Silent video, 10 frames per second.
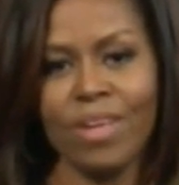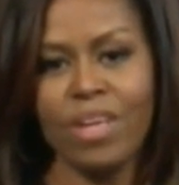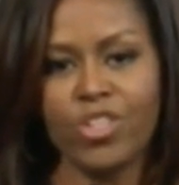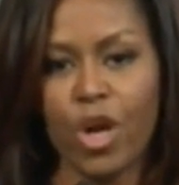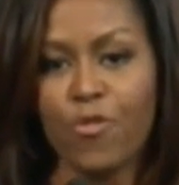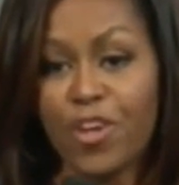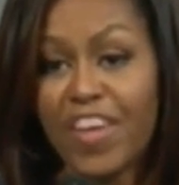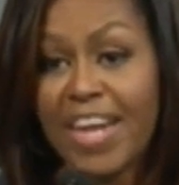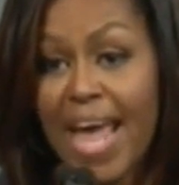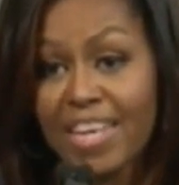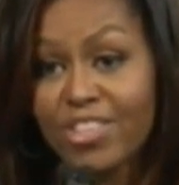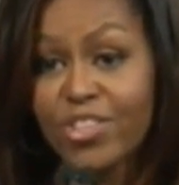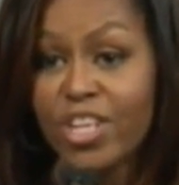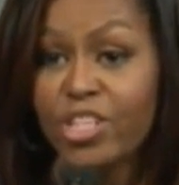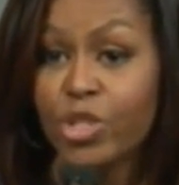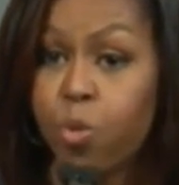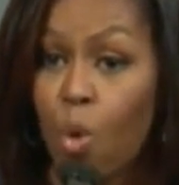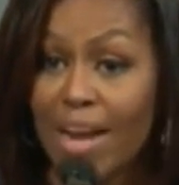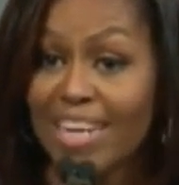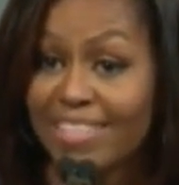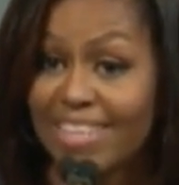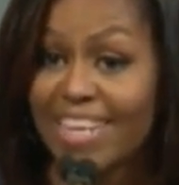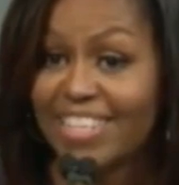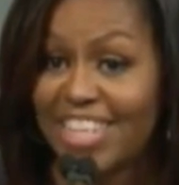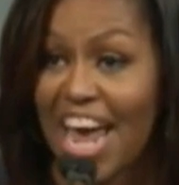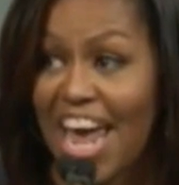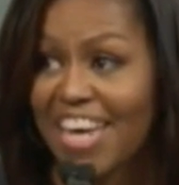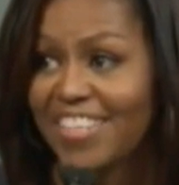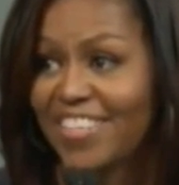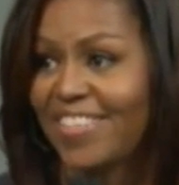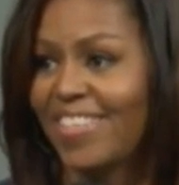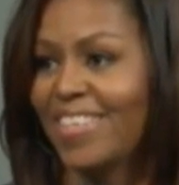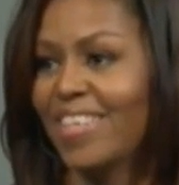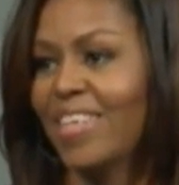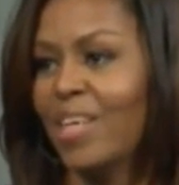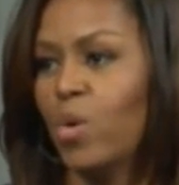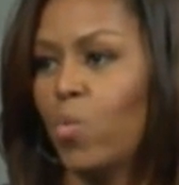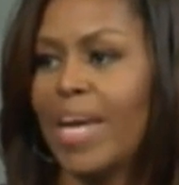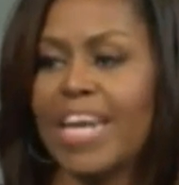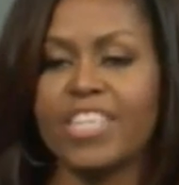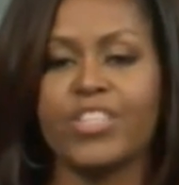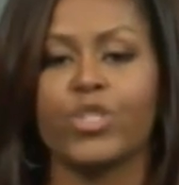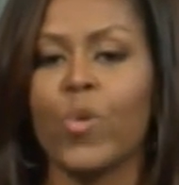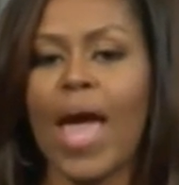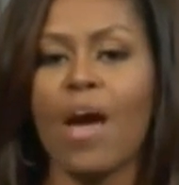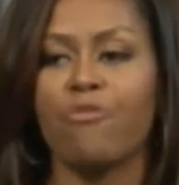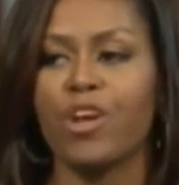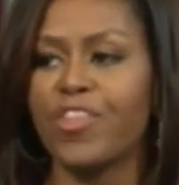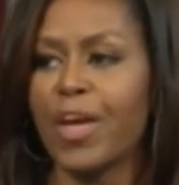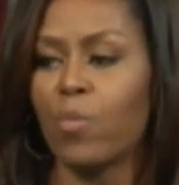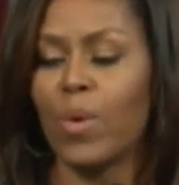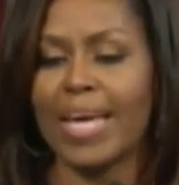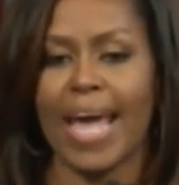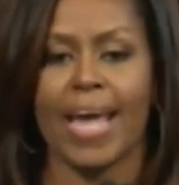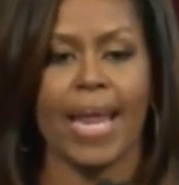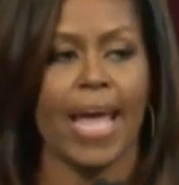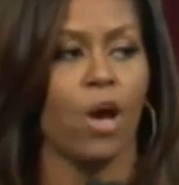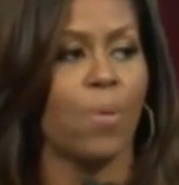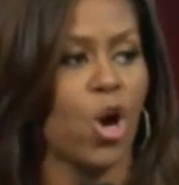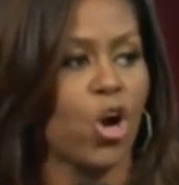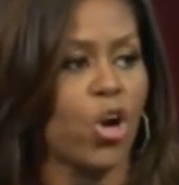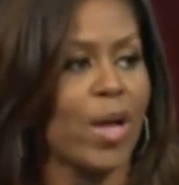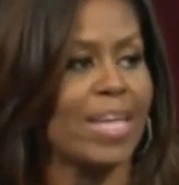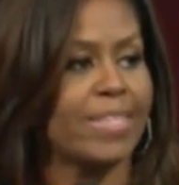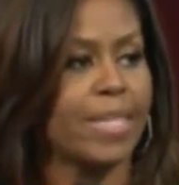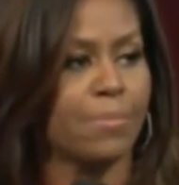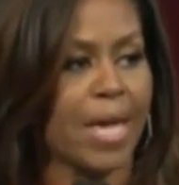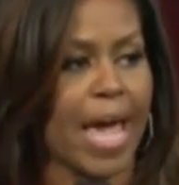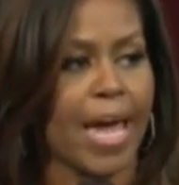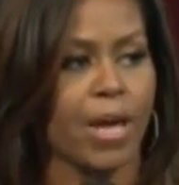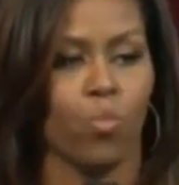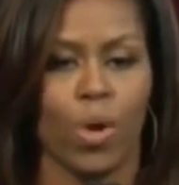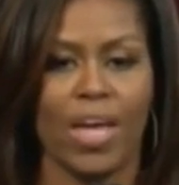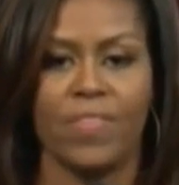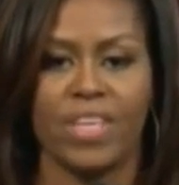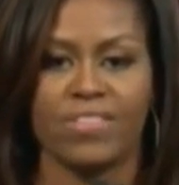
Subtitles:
So for the next 26 days, we need to do everything we can to help her and Tim Kaine win this